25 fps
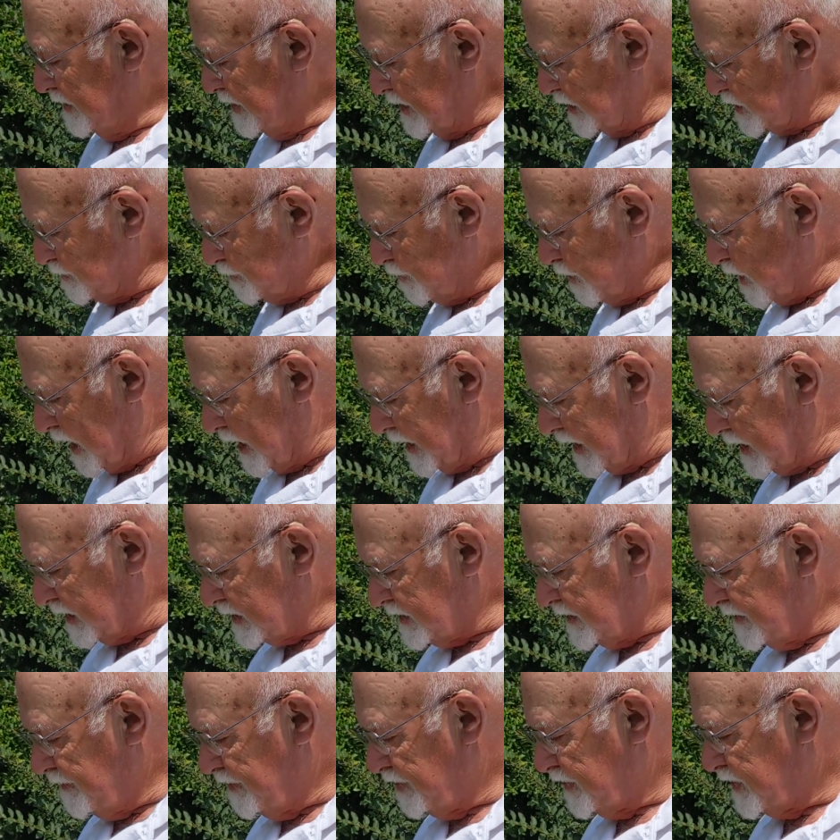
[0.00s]
This
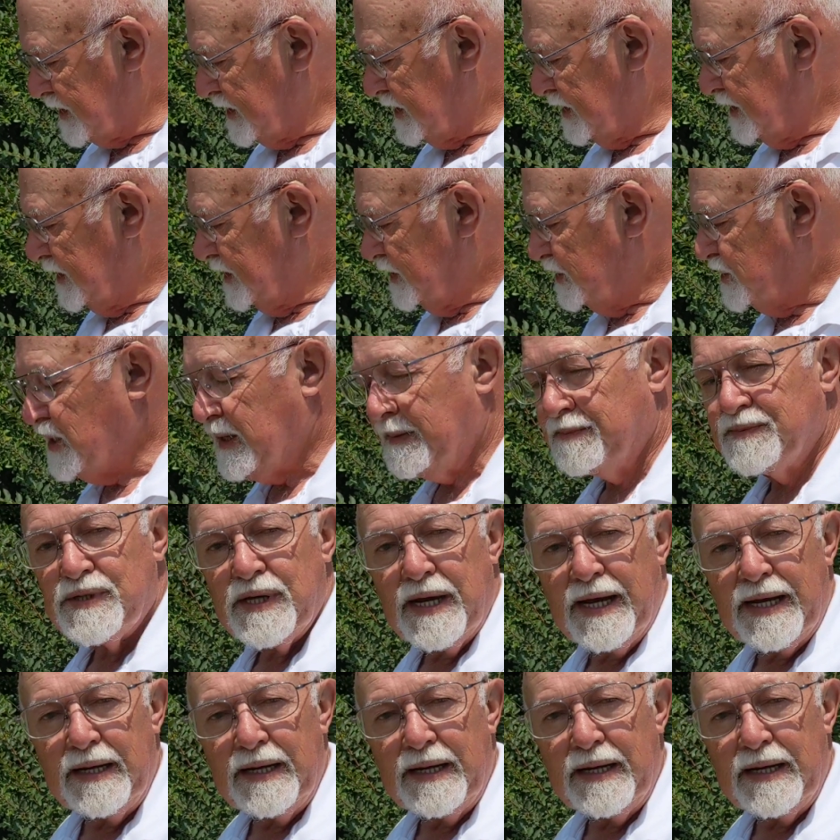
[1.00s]
product ships